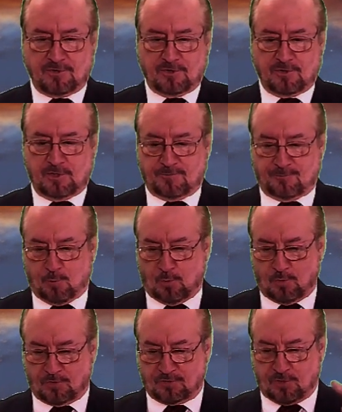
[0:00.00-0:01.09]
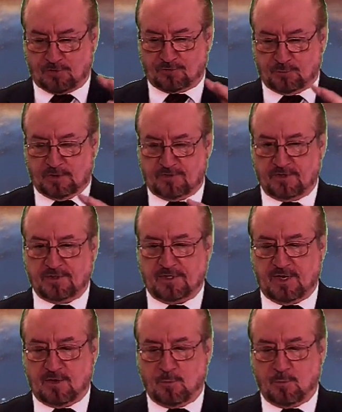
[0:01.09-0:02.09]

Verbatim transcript: you need four to start squeezing it together.